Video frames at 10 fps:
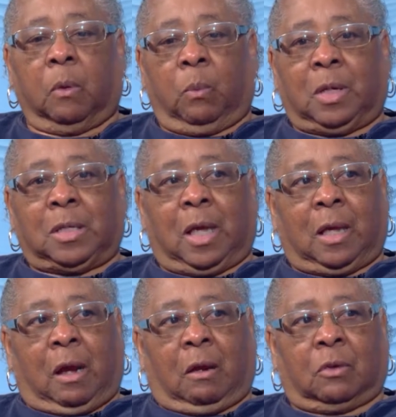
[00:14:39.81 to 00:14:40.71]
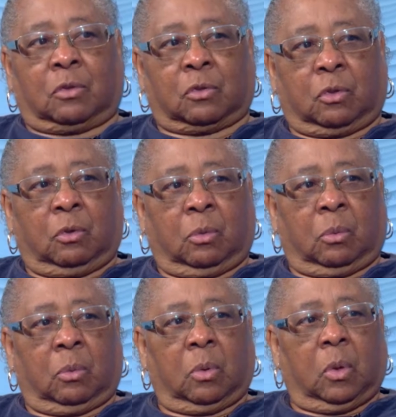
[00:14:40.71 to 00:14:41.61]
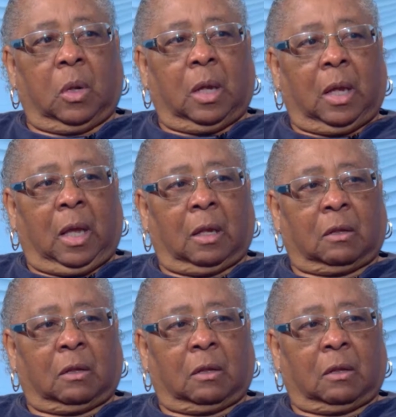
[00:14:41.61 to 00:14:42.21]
We take care of the school and